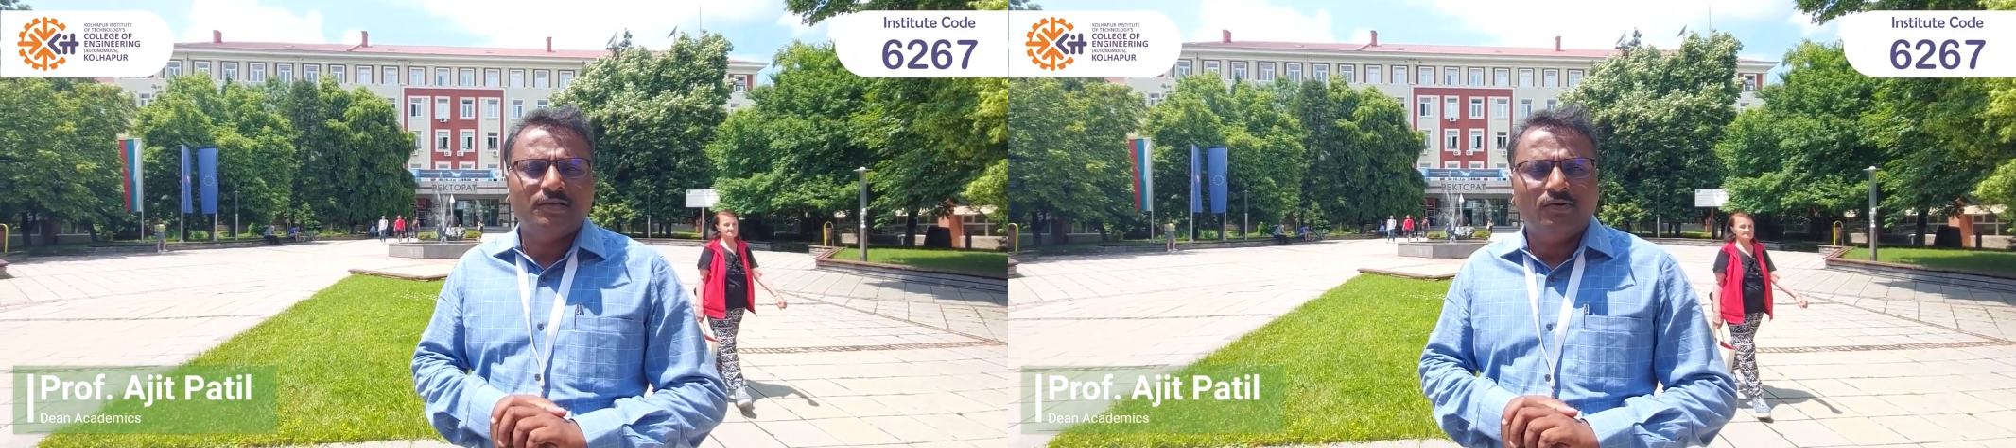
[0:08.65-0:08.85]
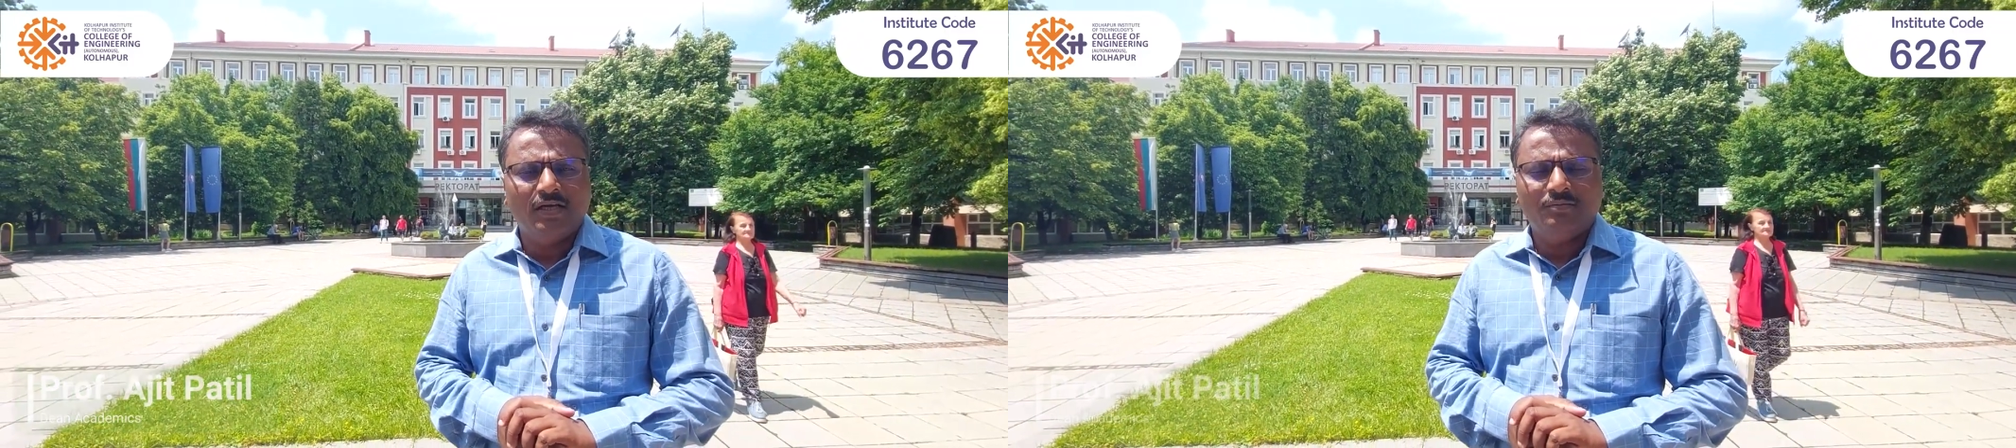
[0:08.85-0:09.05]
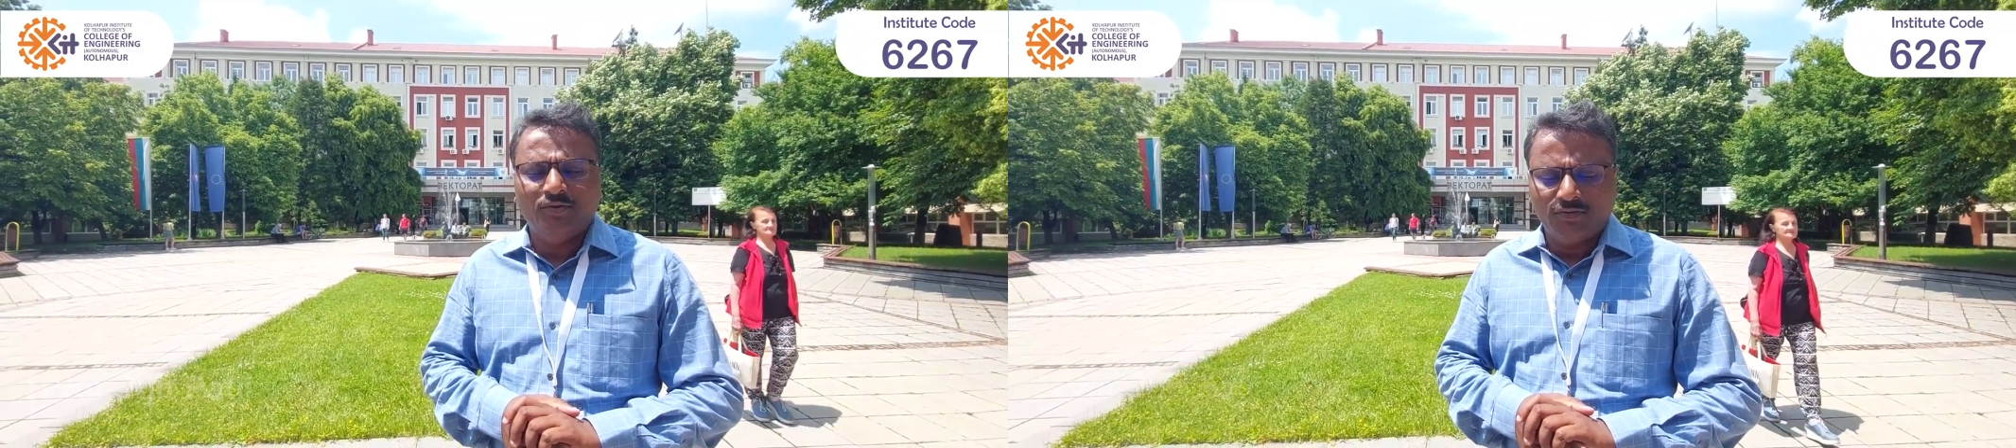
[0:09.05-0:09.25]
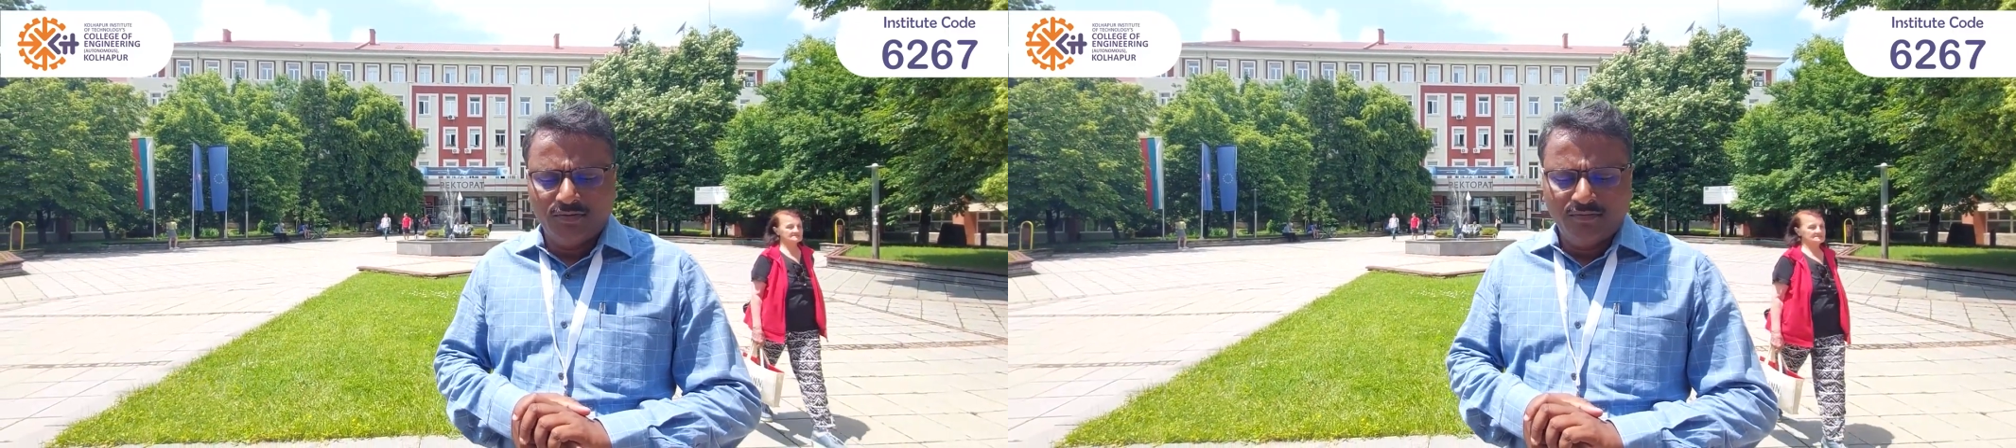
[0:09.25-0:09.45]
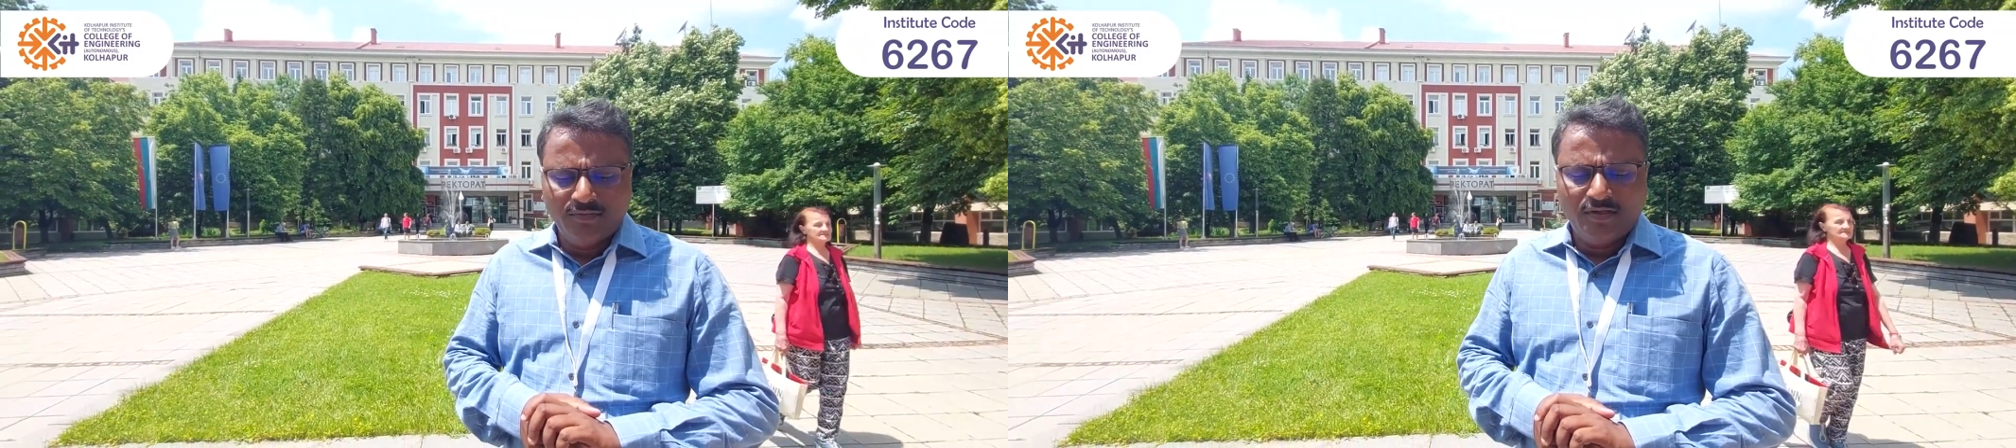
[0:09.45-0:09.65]

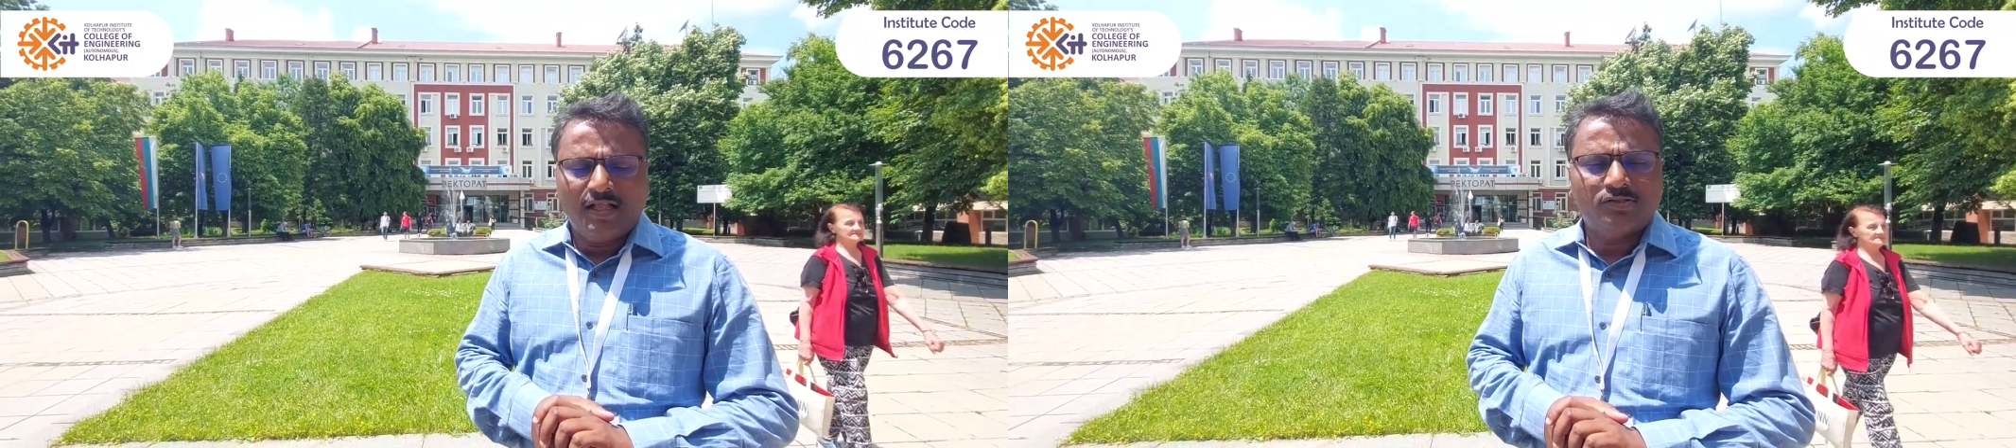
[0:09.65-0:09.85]
Kolhapur.